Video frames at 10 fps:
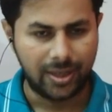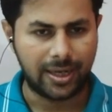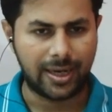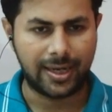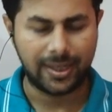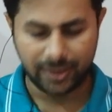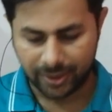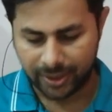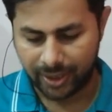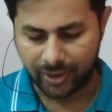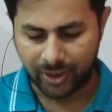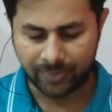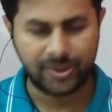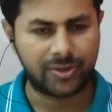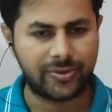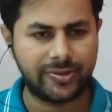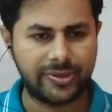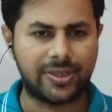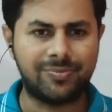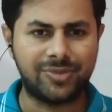and they observed
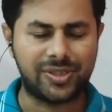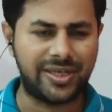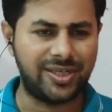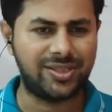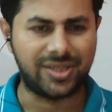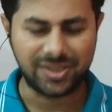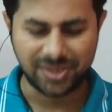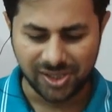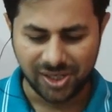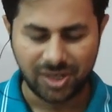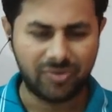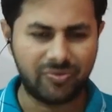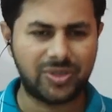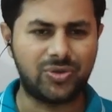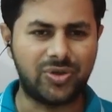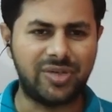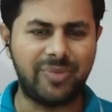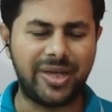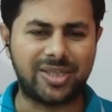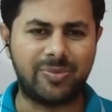some strange things which couldn't be
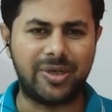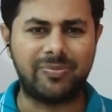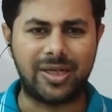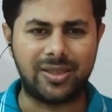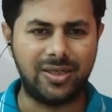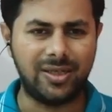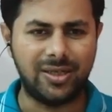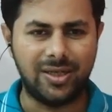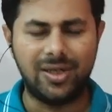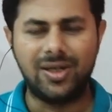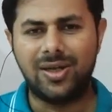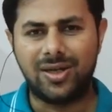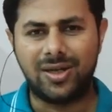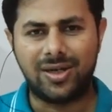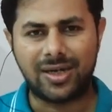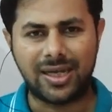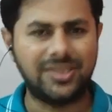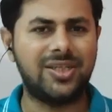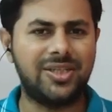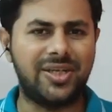explained by the
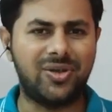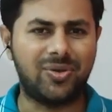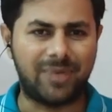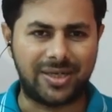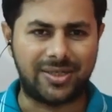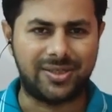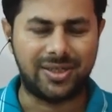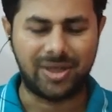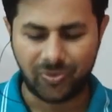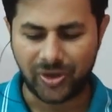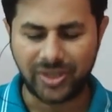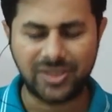classical theory of light. Now, what is